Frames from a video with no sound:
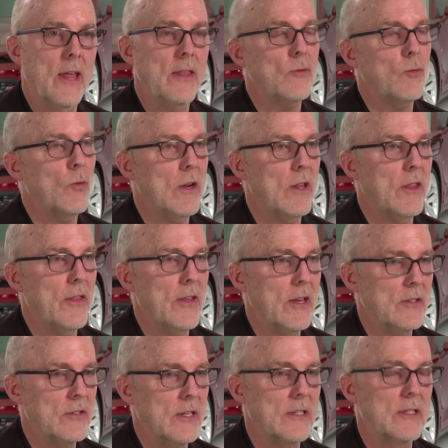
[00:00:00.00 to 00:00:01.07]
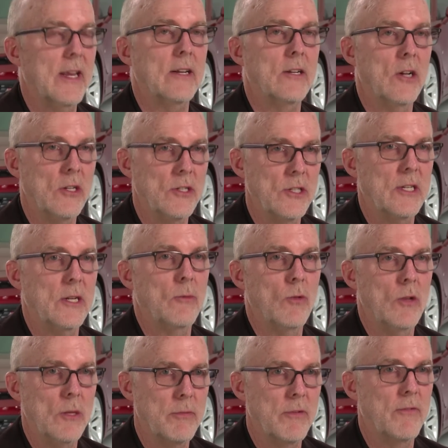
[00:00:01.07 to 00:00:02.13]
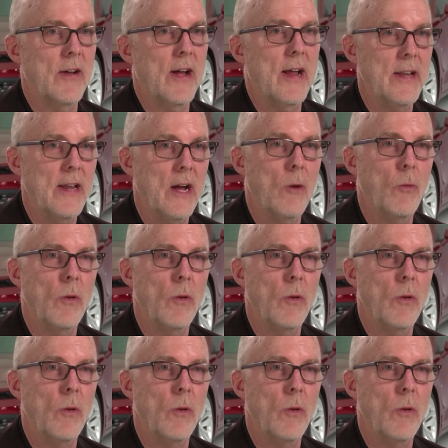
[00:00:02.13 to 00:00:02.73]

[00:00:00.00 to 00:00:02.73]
And that's one of the things that technology can really provide now,